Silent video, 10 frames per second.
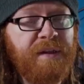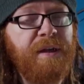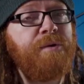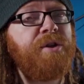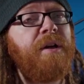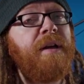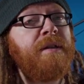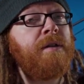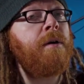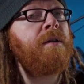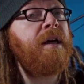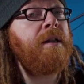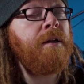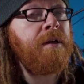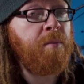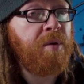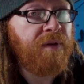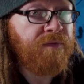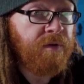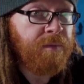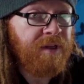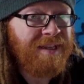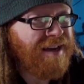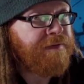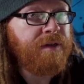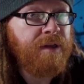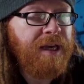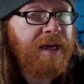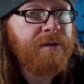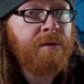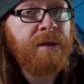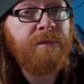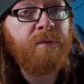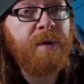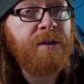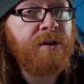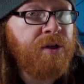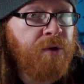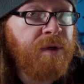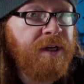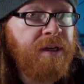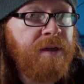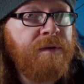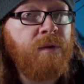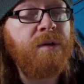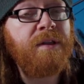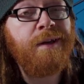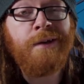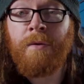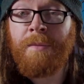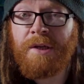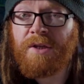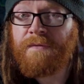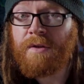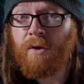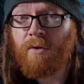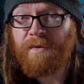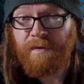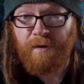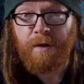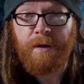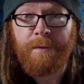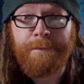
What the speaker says: Skillshare is an online learning platform that definitely has all the information you need if you want to take your miniature photography further.